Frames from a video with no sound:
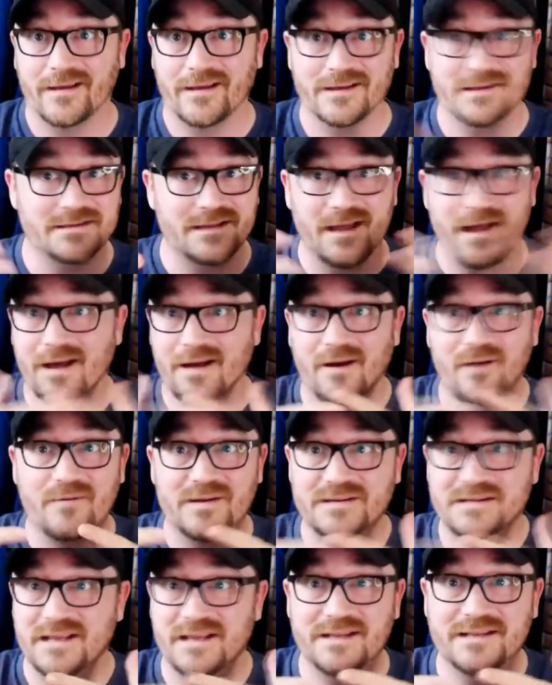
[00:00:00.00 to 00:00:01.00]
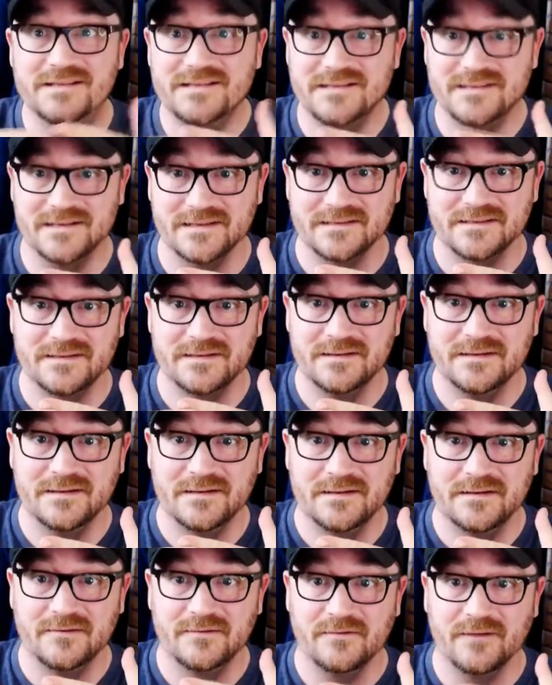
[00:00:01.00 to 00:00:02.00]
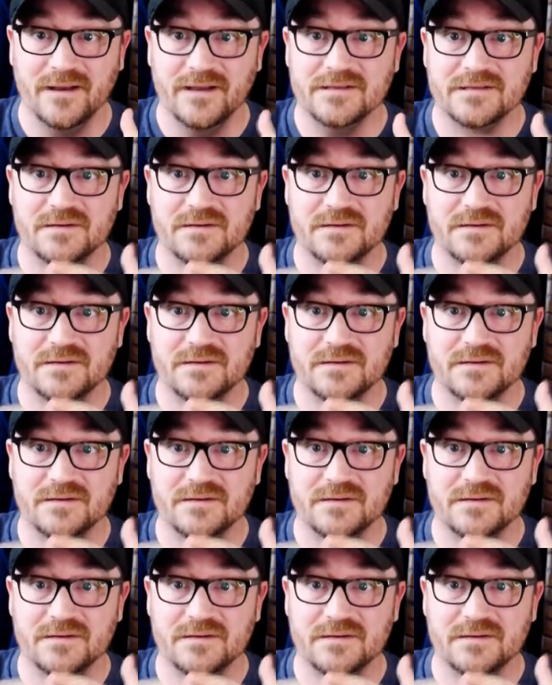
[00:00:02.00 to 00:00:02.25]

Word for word: It's not always instant, right?